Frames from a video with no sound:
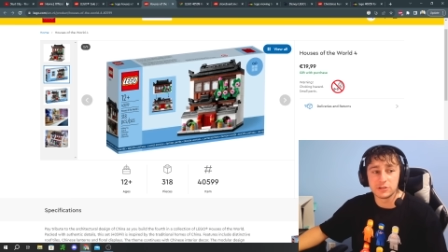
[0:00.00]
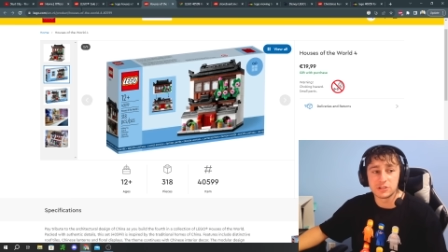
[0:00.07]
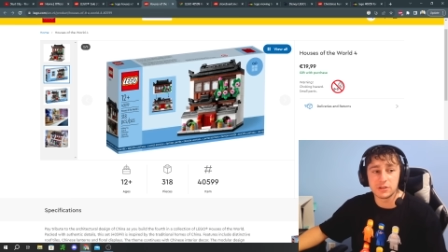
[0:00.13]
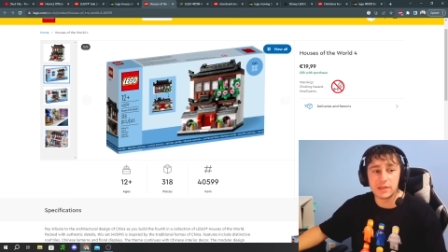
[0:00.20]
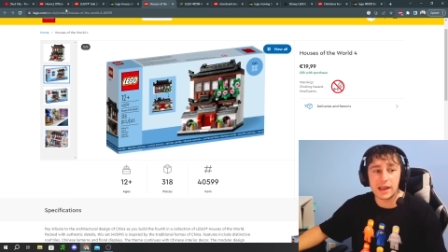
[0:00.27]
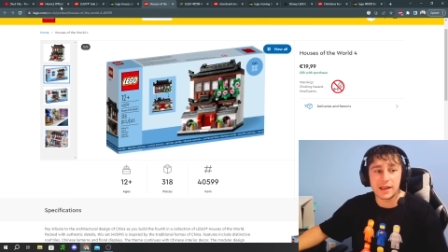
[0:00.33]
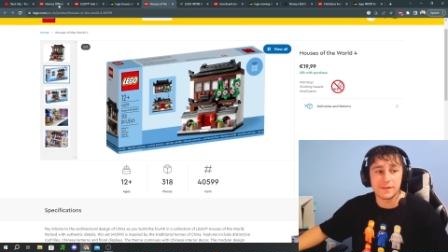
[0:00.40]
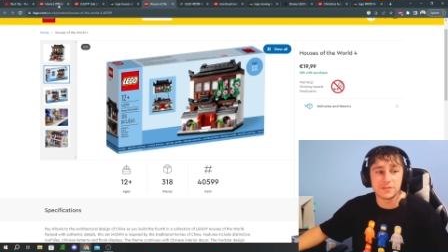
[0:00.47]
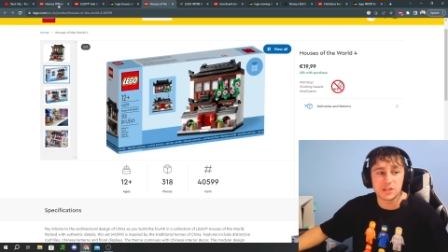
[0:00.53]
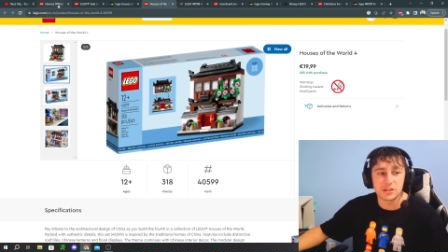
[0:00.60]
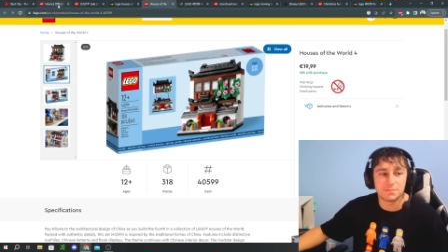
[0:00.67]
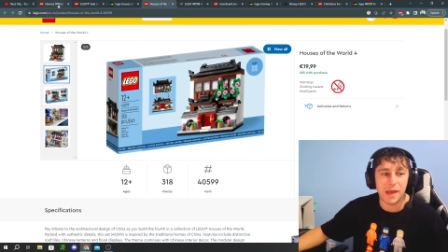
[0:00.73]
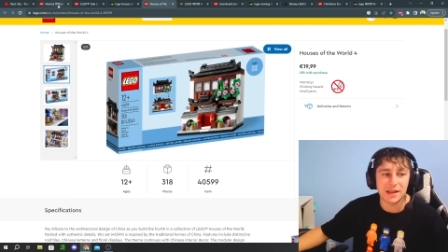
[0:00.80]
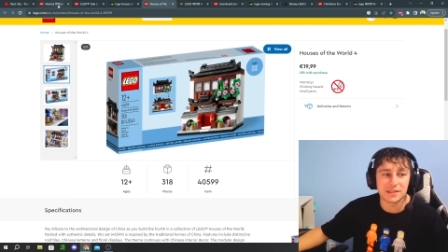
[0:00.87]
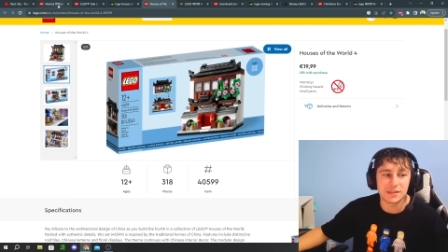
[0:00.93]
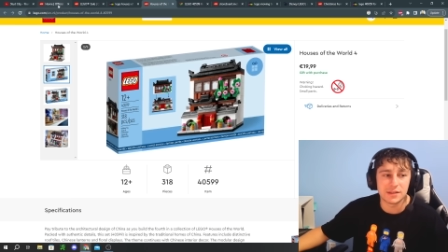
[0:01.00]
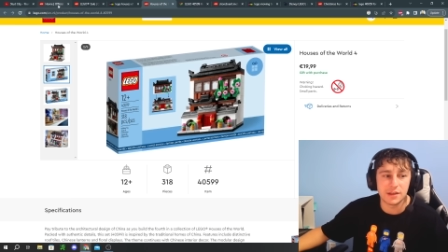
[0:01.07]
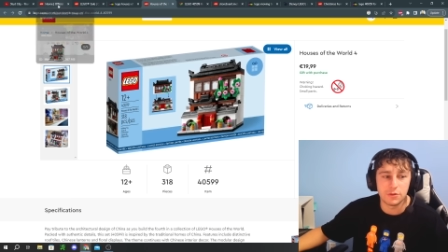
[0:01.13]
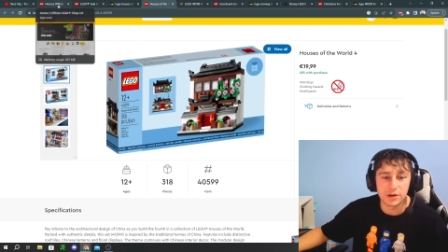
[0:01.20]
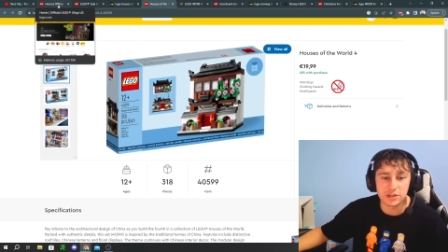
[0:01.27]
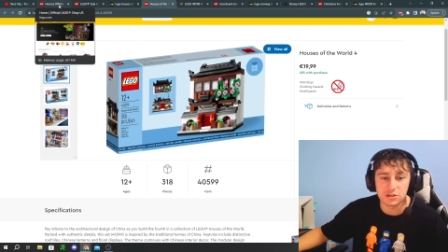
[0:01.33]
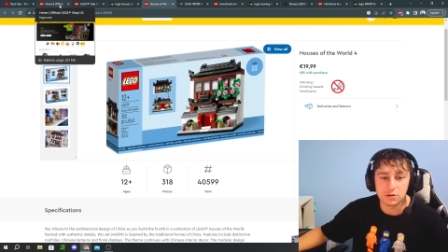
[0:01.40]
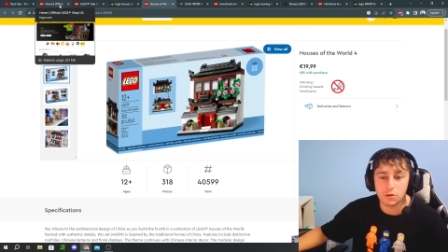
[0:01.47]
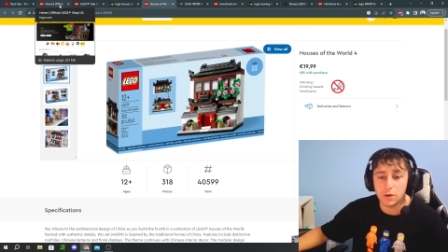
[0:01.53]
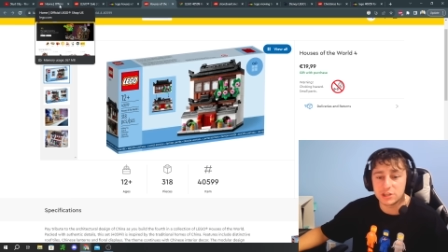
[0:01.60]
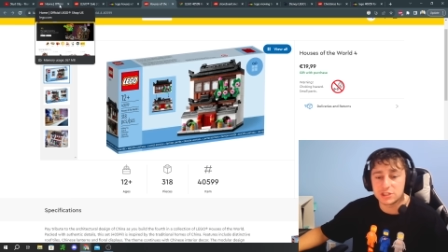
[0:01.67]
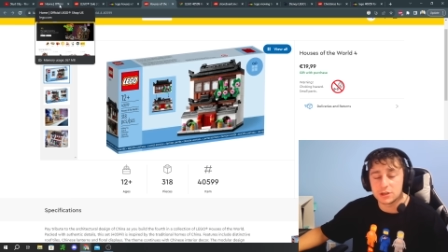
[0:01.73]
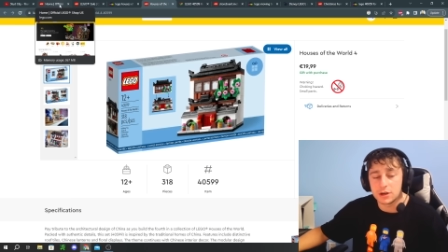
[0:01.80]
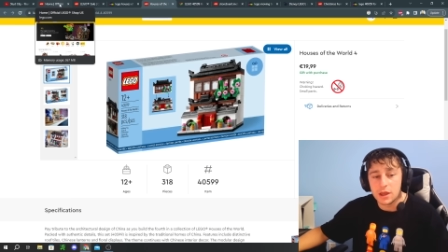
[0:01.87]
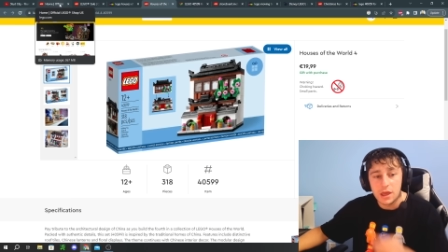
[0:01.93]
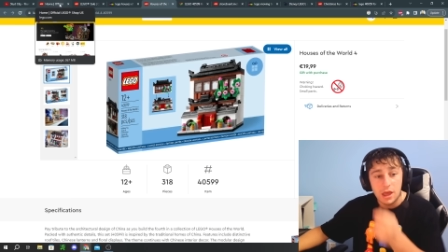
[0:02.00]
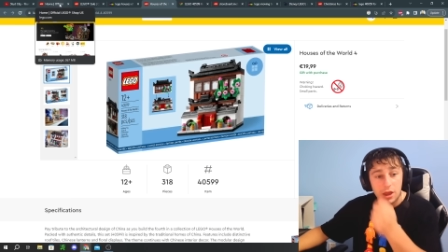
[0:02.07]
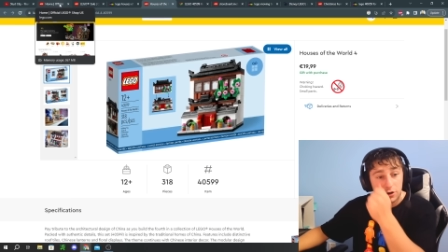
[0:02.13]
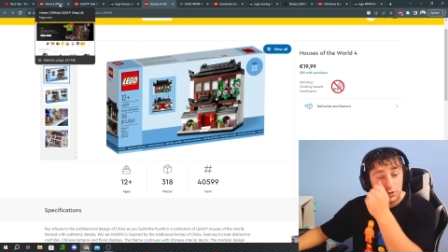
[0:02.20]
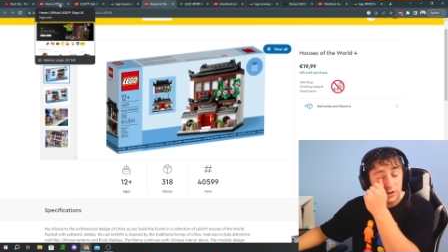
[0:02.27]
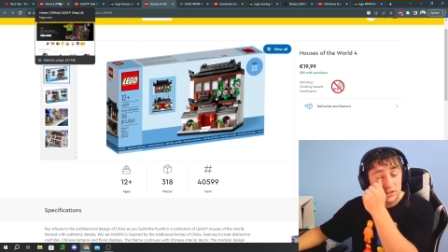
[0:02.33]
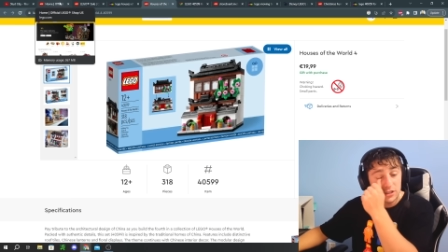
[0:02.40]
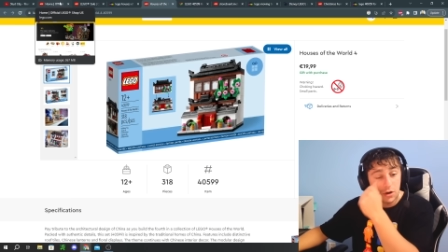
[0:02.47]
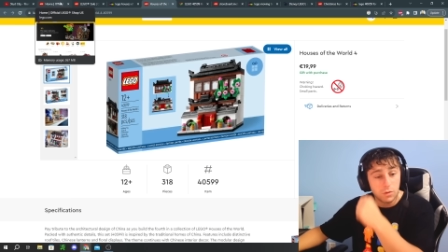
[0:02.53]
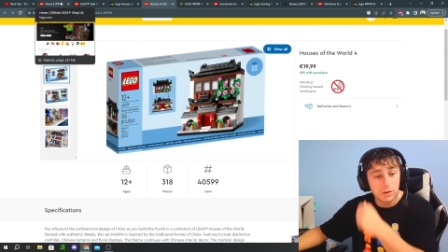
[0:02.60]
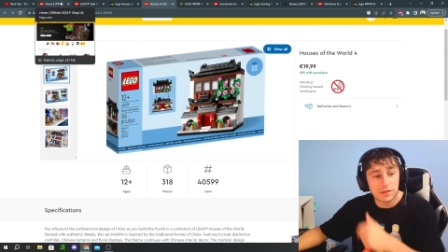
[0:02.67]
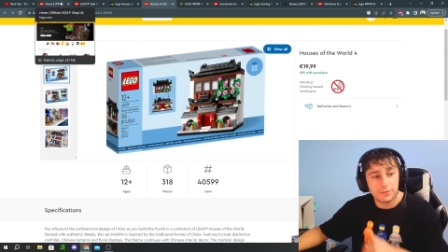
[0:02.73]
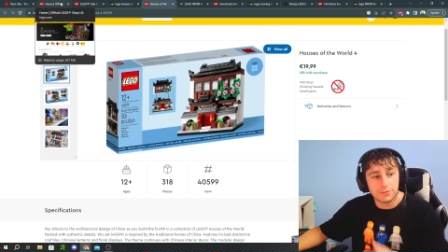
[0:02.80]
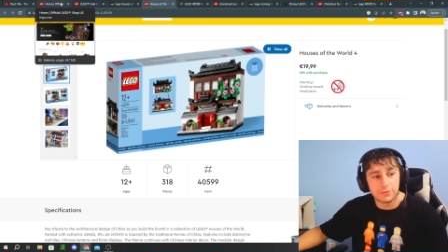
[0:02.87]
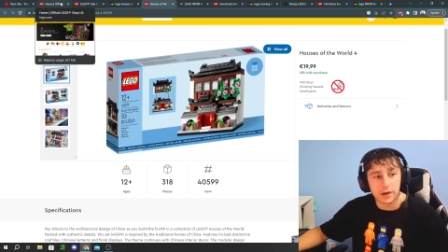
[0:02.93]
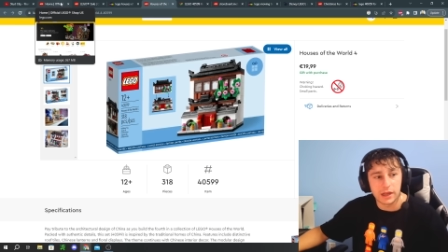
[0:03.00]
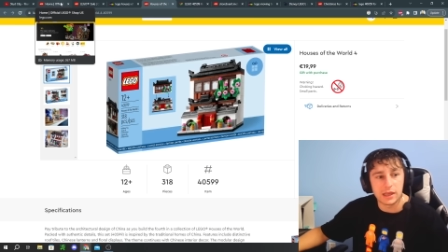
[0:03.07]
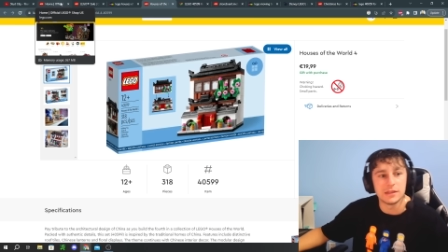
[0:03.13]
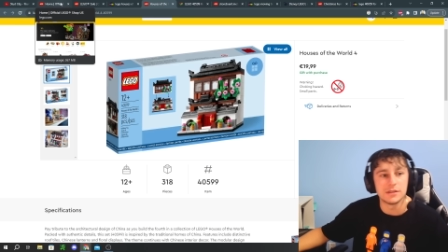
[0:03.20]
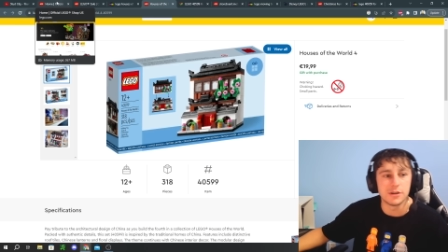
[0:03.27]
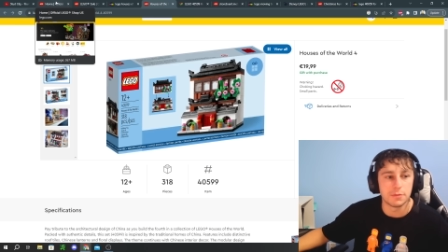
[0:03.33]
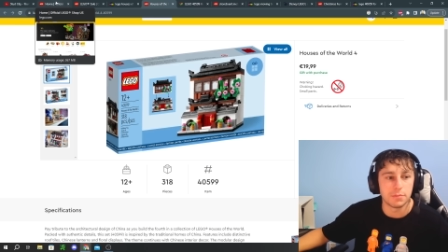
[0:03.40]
So that gives us back to the original question. Christo, what the frick is your